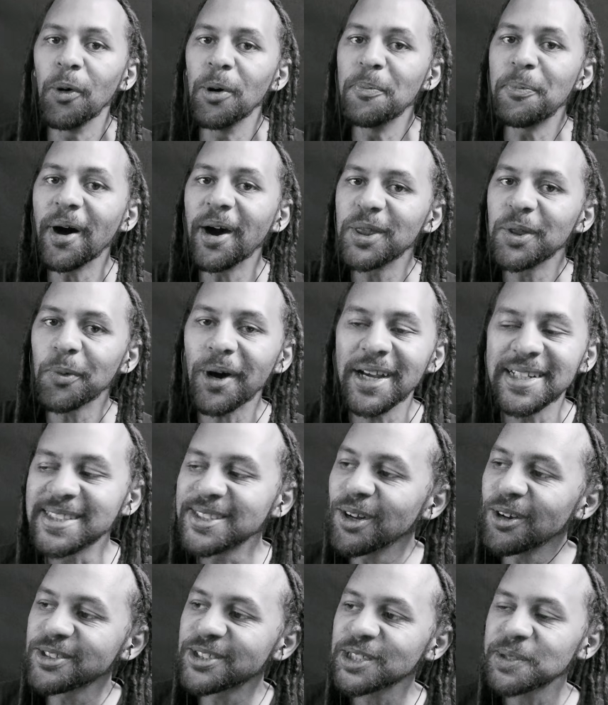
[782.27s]
Oh, and by the way,
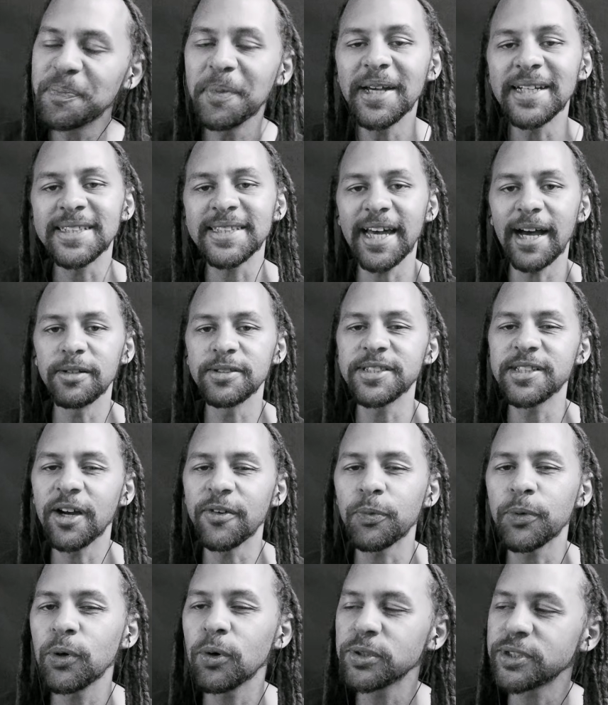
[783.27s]
it's not just mix down
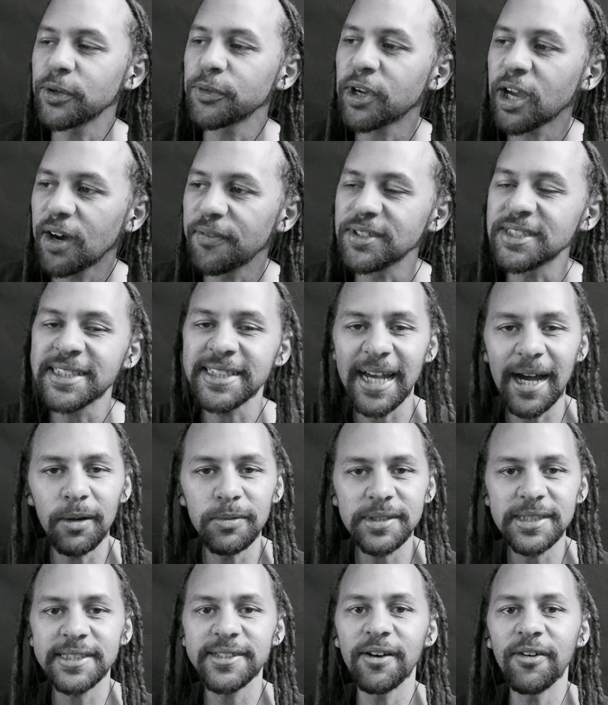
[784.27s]
stuff. We also cover
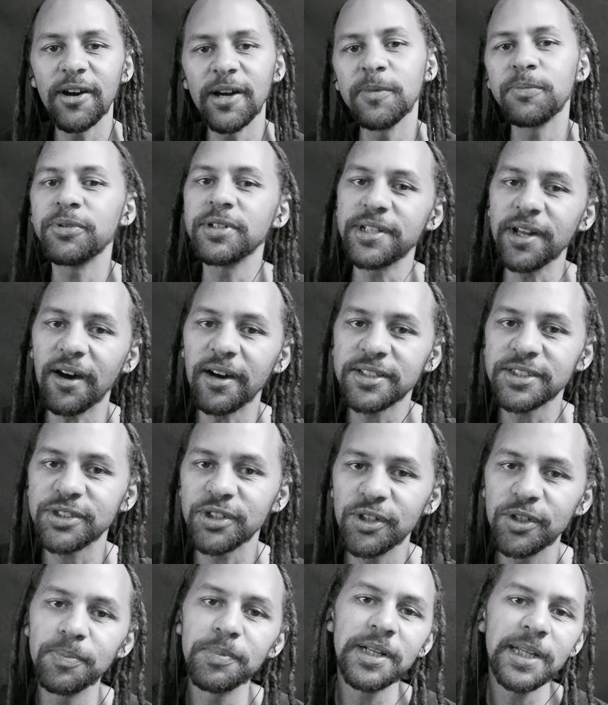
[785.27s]
sound design,
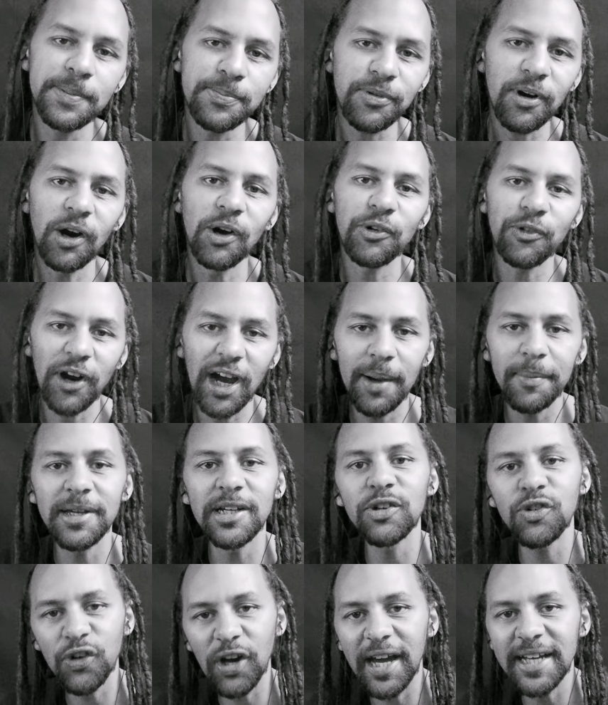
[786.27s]
production, MIDI
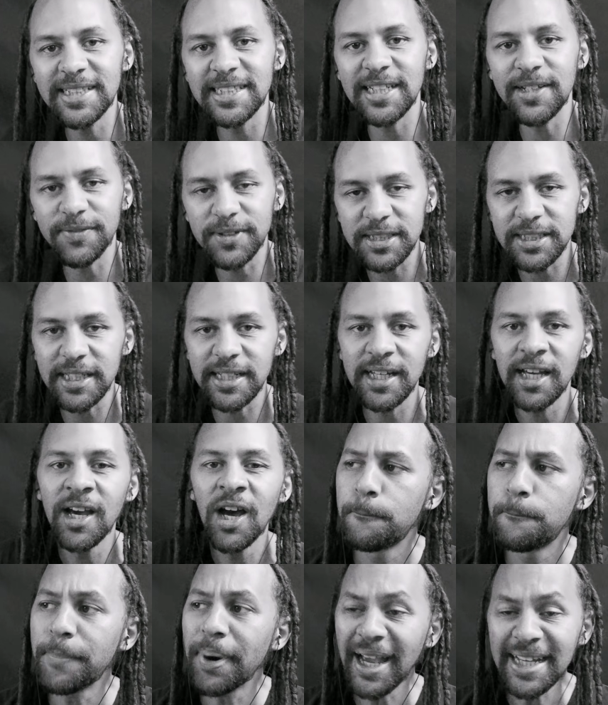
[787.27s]
programming, creativity,
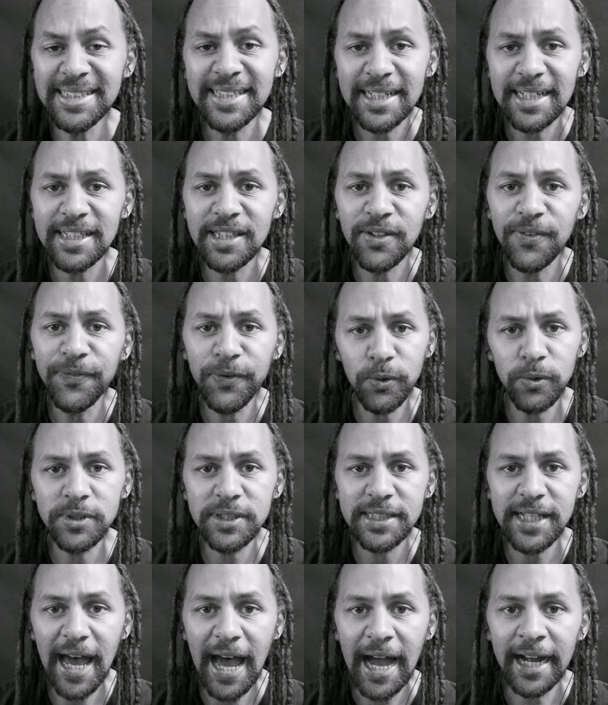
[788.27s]
basically the full
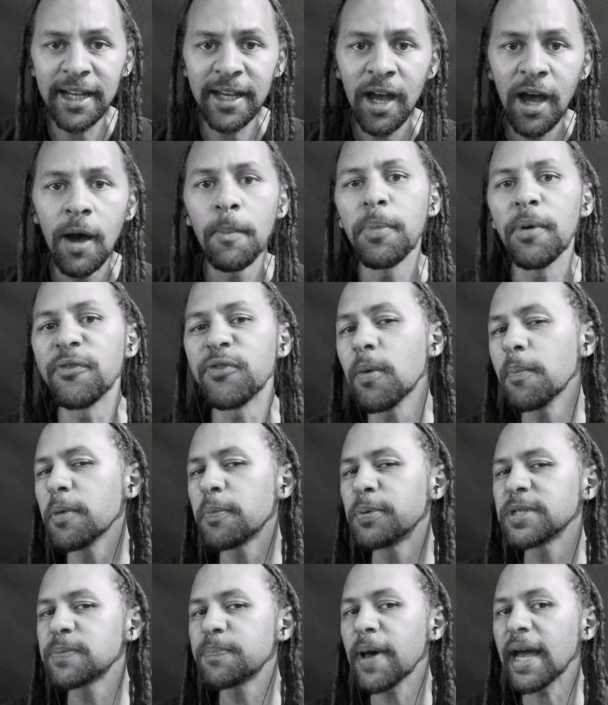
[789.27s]
stack, but from
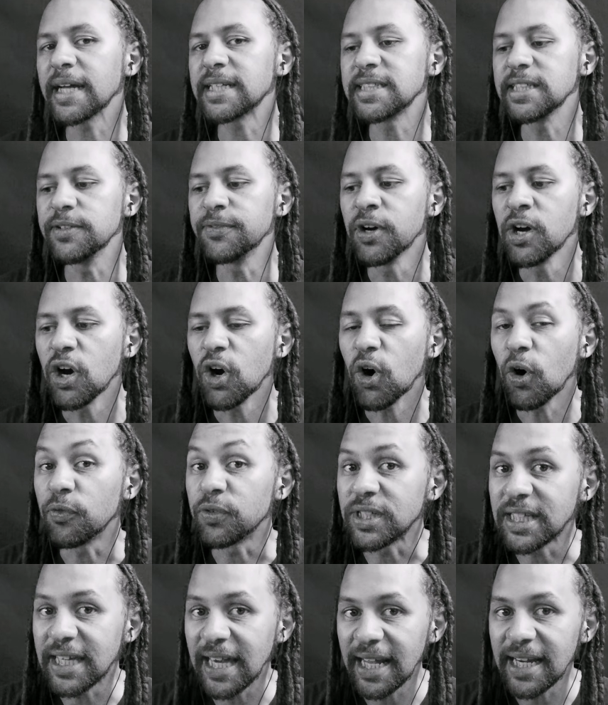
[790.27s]
the perspective
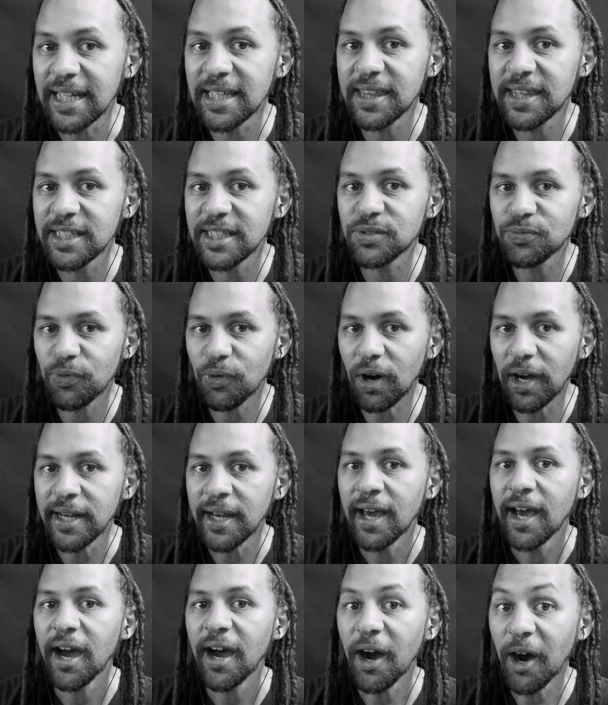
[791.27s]
of getting things
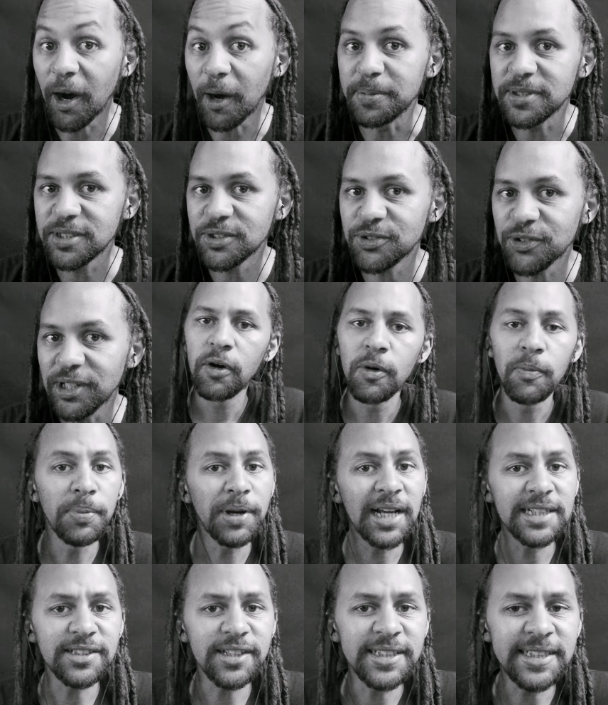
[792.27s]
right upstream.
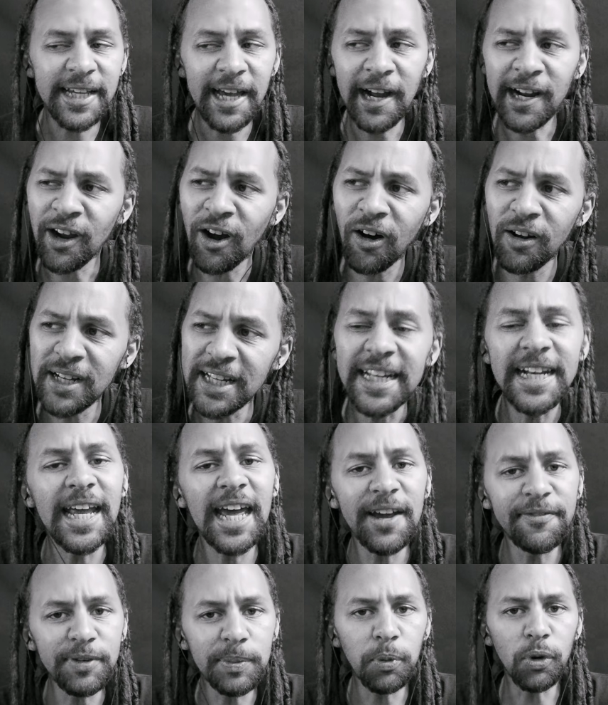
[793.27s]
But as I say, I can't let
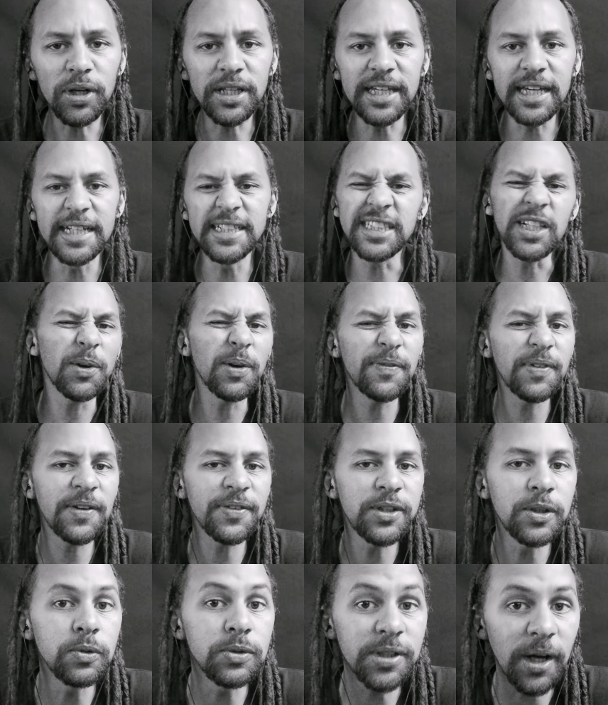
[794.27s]
everybody in, so
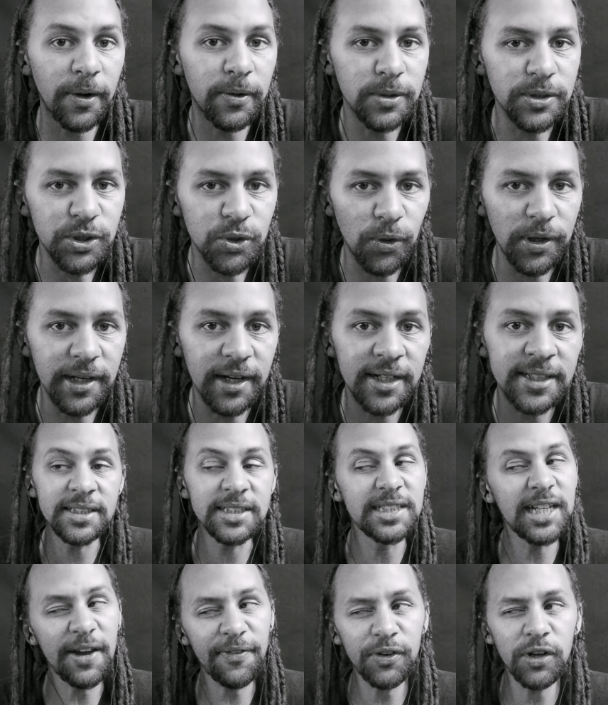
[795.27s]
even if you don't join
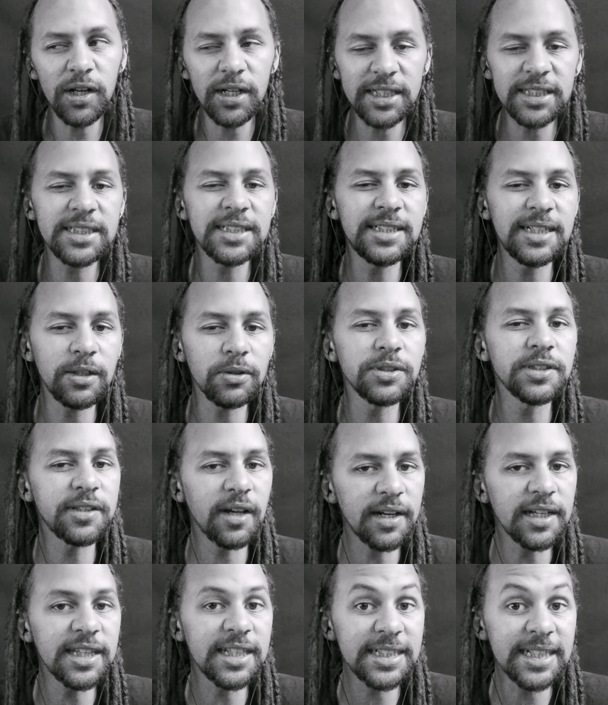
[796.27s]
us, definitely still
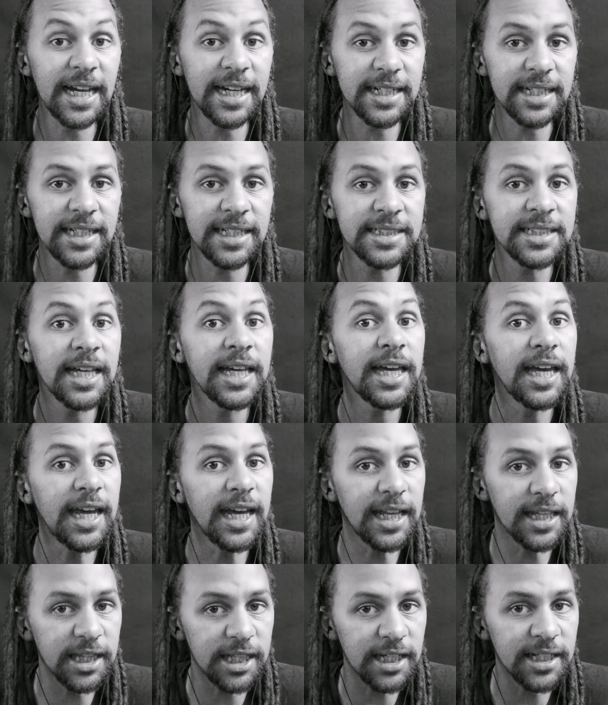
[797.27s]
study the techniques
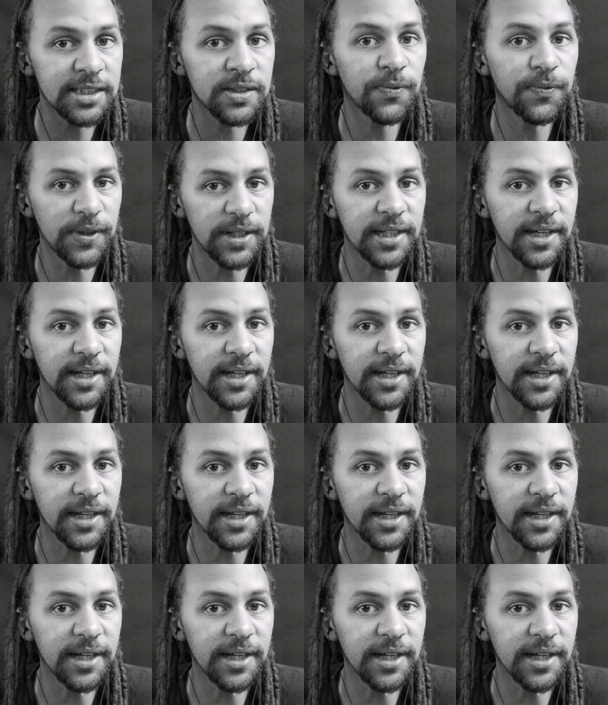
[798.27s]
in this